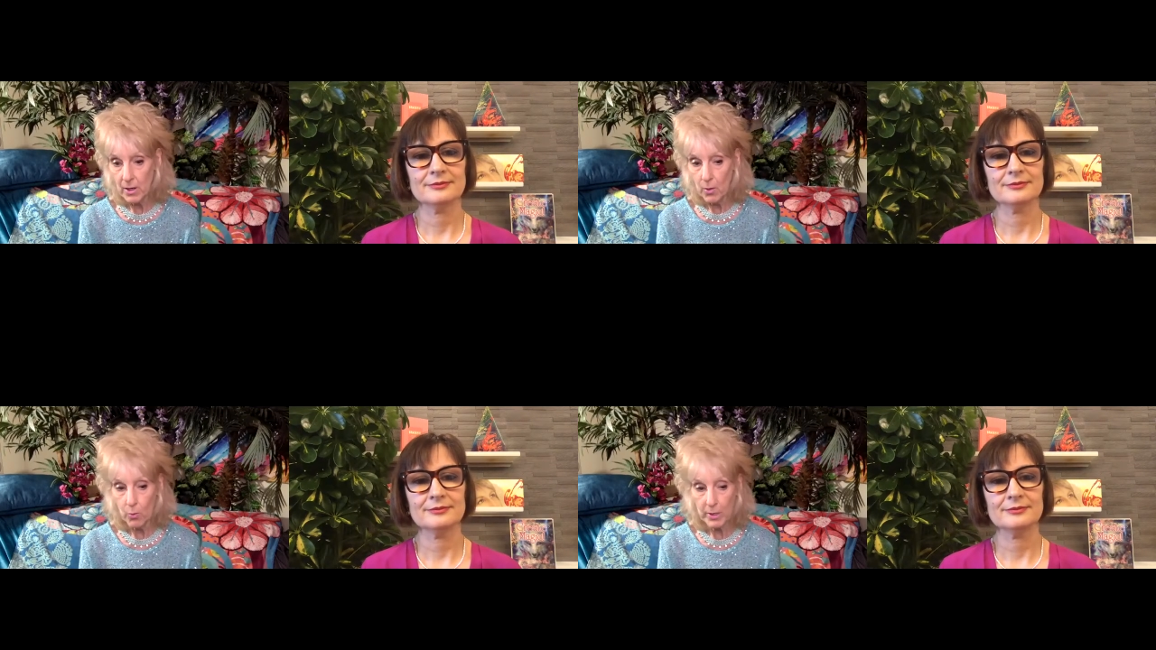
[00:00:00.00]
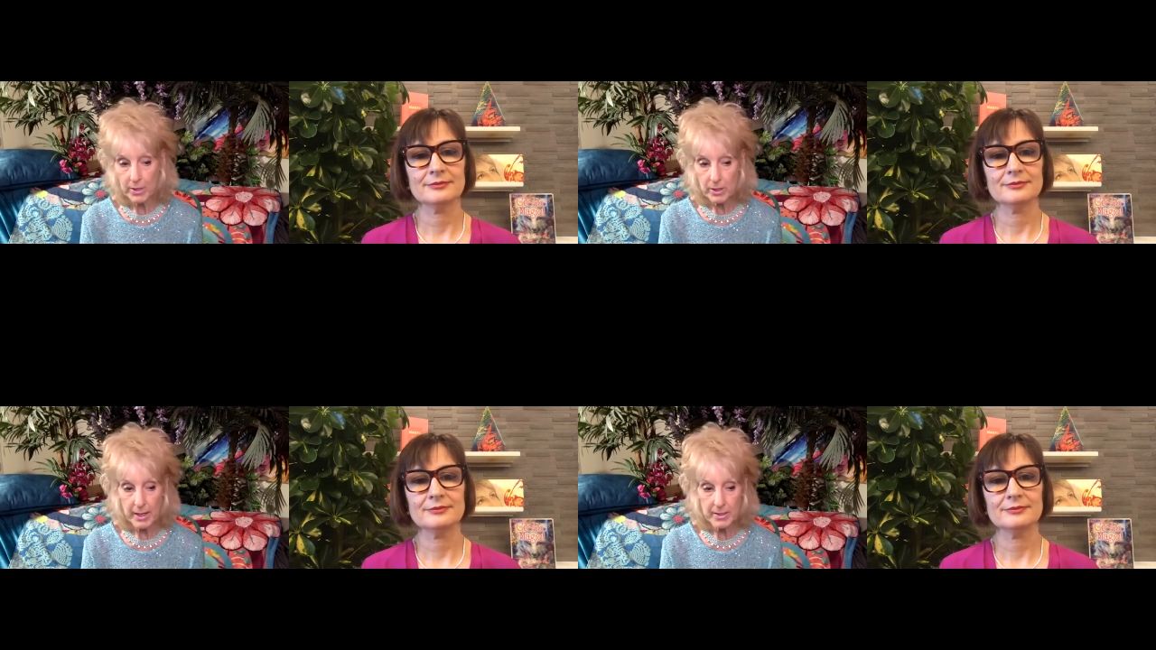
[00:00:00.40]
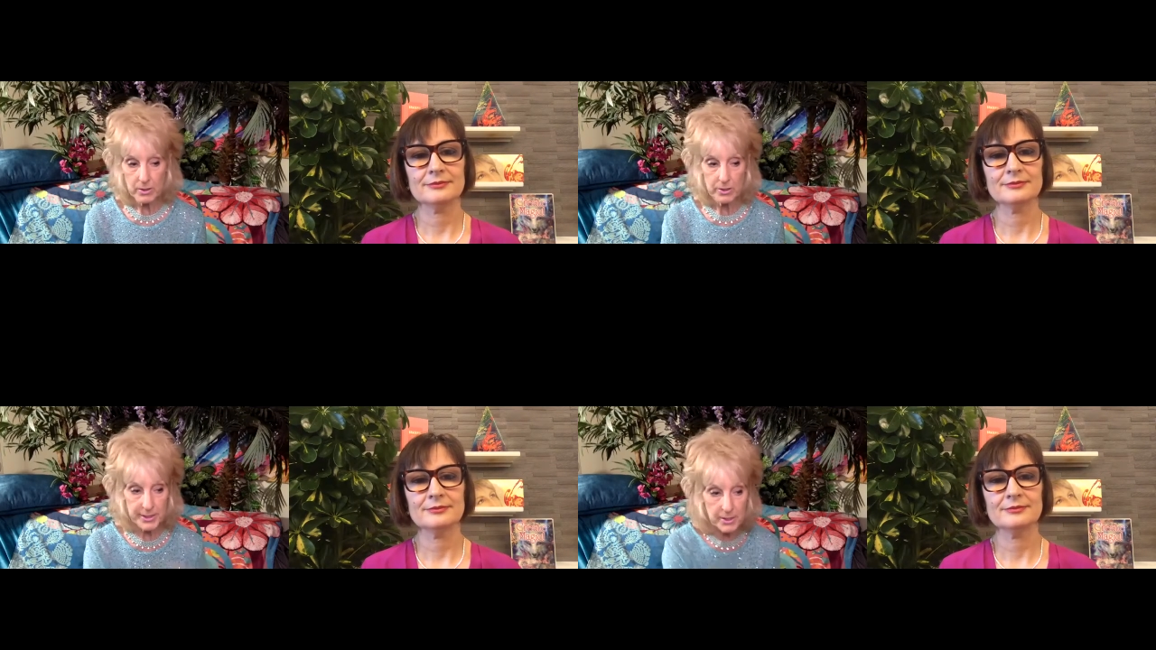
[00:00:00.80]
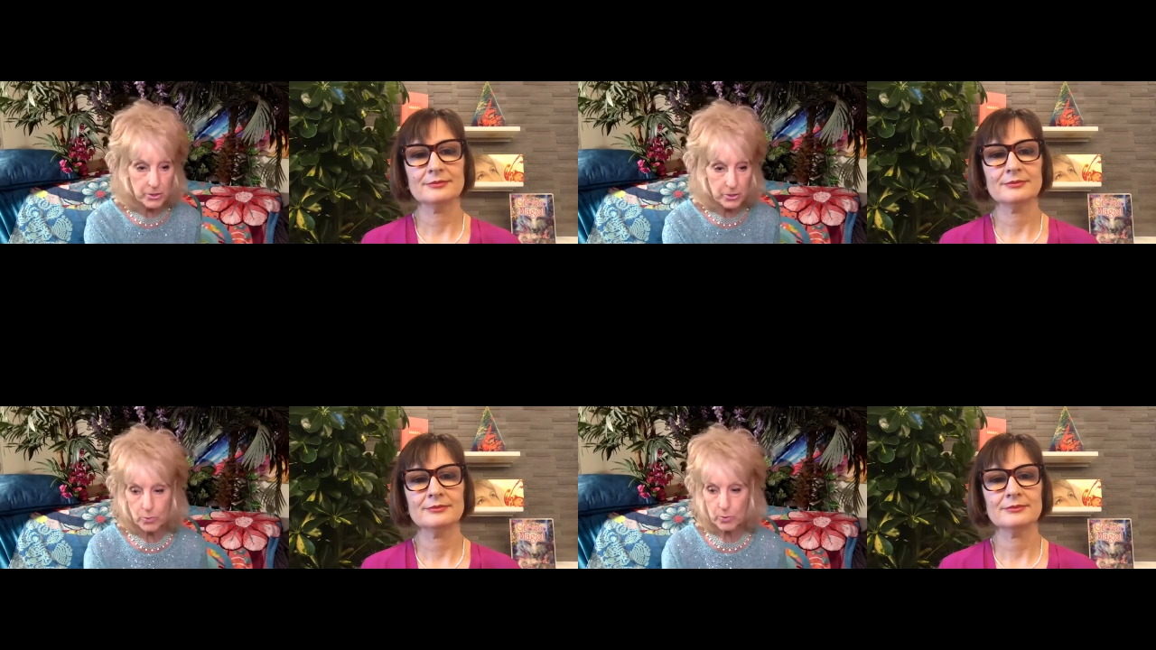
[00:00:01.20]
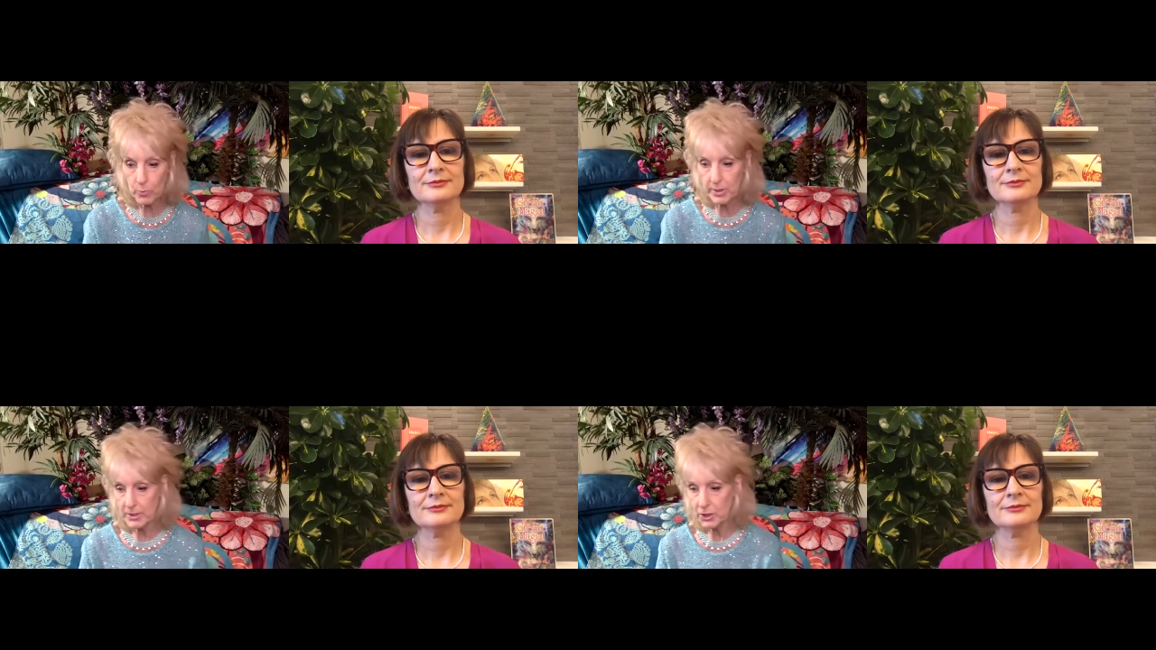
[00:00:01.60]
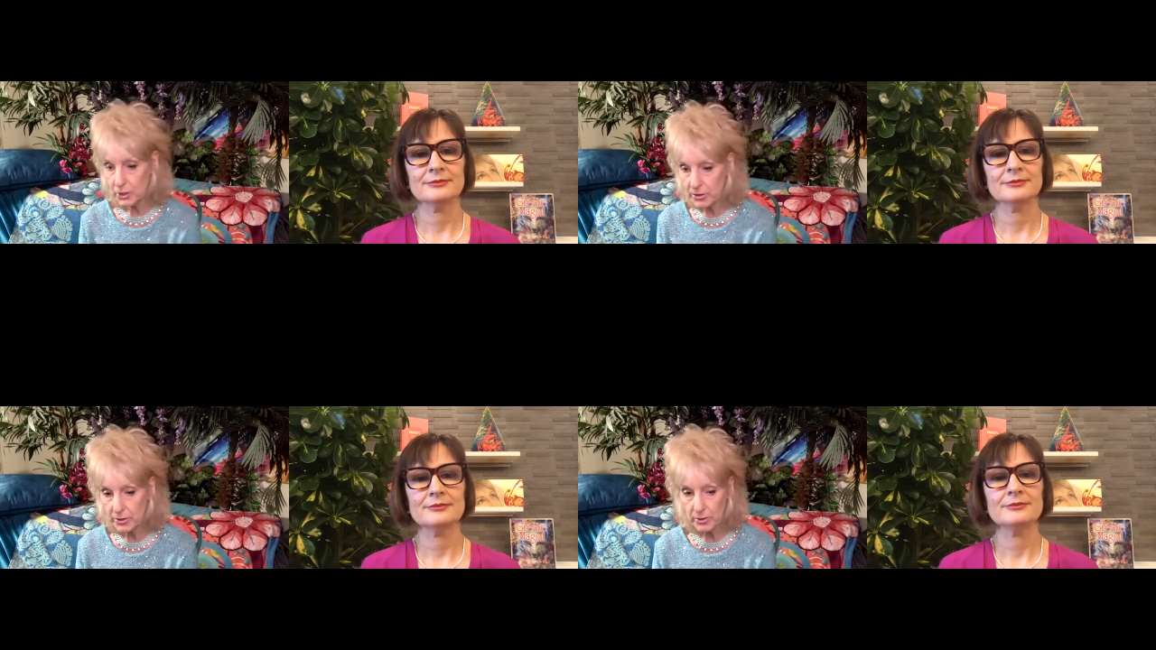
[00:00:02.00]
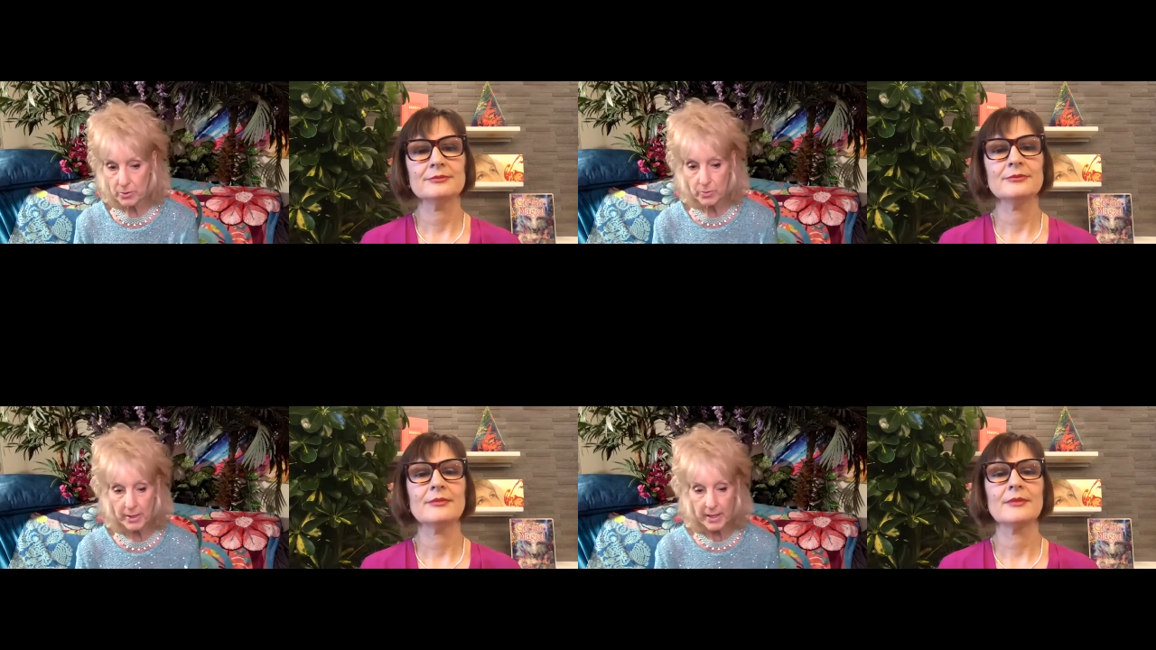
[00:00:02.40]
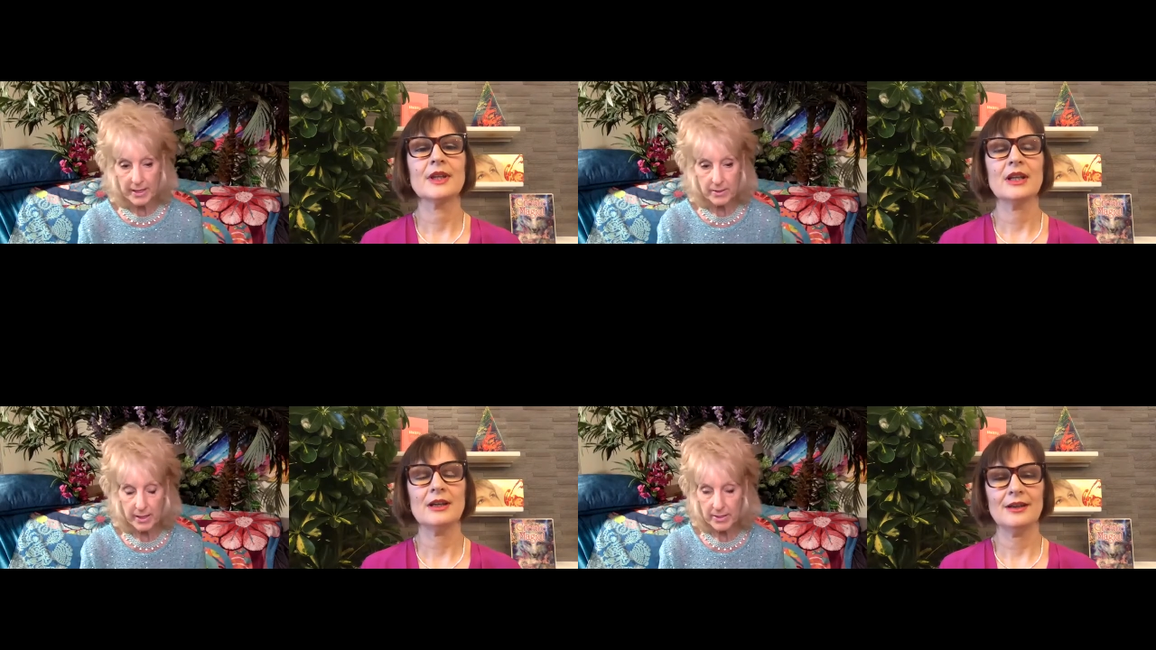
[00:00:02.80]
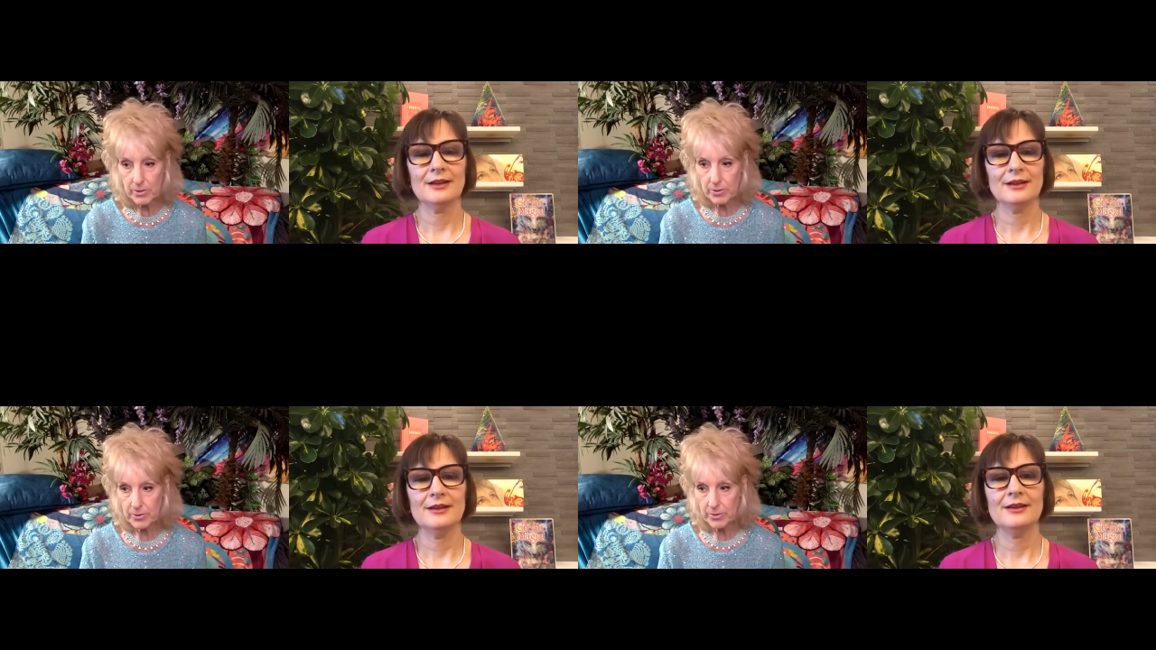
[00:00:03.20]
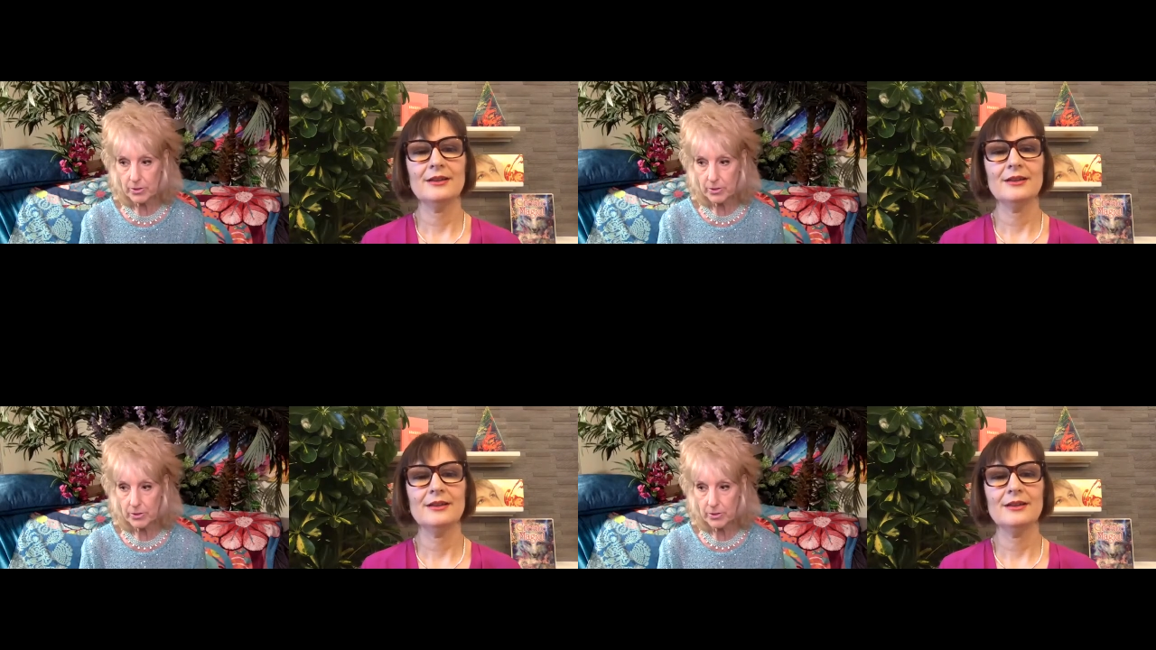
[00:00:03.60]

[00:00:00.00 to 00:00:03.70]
Speaker 1: what I didn't do or what I should do, and and you're mm-hmm.